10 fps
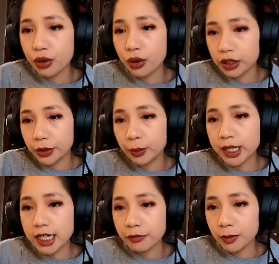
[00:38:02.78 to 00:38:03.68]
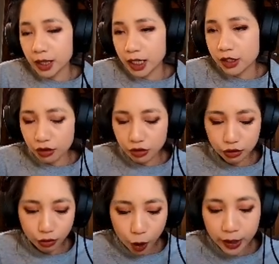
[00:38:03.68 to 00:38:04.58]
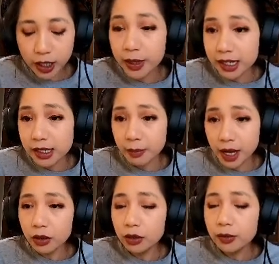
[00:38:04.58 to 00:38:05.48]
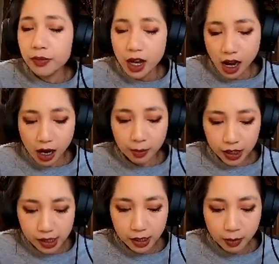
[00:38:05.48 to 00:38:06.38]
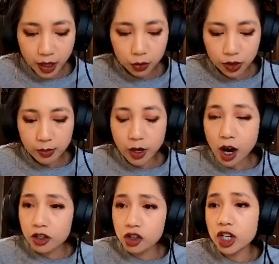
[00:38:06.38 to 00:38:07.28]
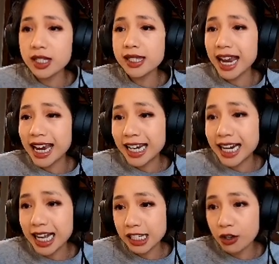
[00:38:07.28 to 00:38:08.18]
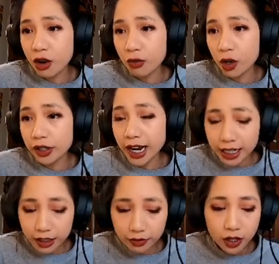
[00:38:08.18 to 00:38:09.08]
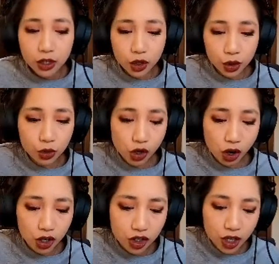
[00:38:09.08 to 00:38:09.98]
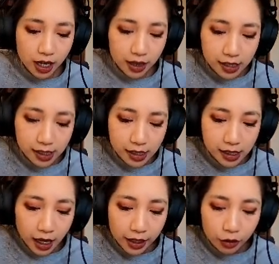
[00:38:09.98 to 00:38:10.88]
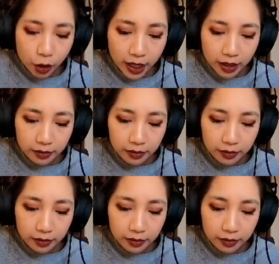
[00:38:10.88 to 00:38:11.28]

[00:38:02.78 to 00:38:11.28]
a little bit different because there's chromium is a metal, but it's combined with some oxygens and has an overall -2 charge. This is dichromate.